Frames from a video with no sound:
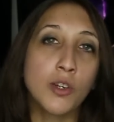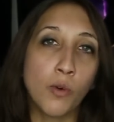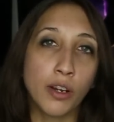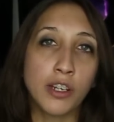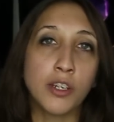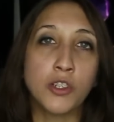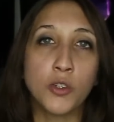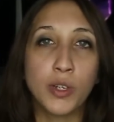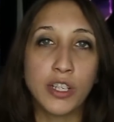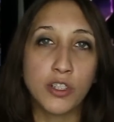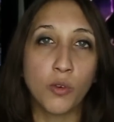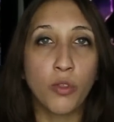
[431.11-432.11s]
He wanted to do
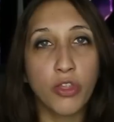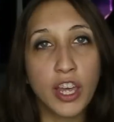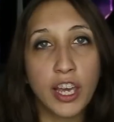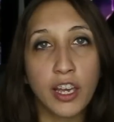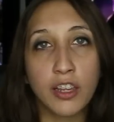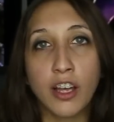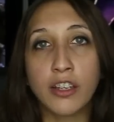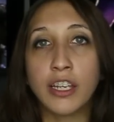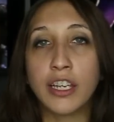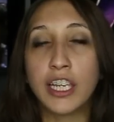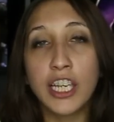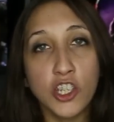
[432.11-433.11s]
his own thing and thought
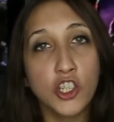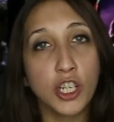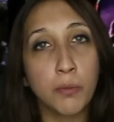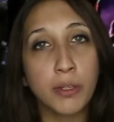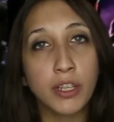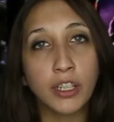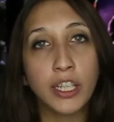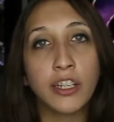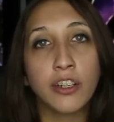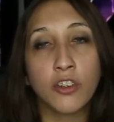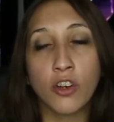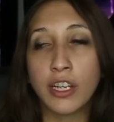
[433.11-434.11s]
that he should have been the
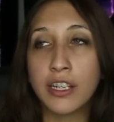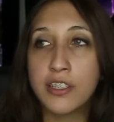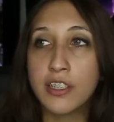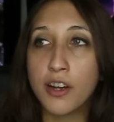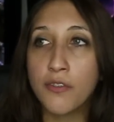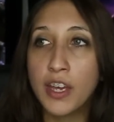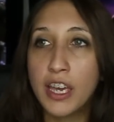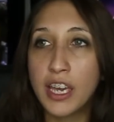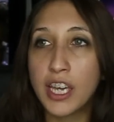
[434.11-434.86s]
leader and all that stuff.